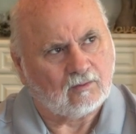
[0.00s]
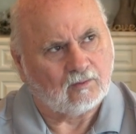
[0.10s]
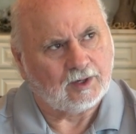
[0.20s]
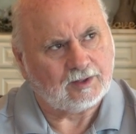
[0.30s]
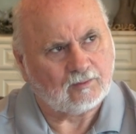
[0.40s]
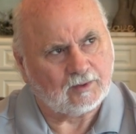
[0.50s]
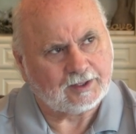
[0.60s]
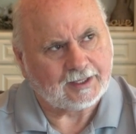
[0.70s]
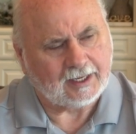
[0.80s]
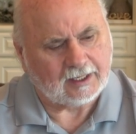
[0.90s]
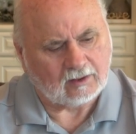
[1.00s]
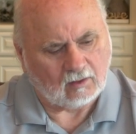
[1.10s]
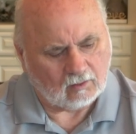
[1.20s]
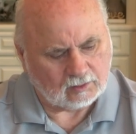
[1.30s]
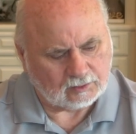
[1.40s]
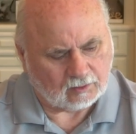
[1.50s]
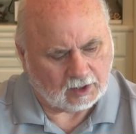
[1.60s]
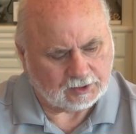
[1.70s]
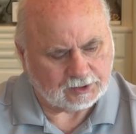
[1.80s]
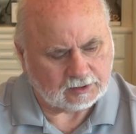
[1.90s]
We can't hold
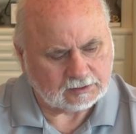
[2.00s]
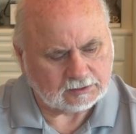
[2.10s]
grudges.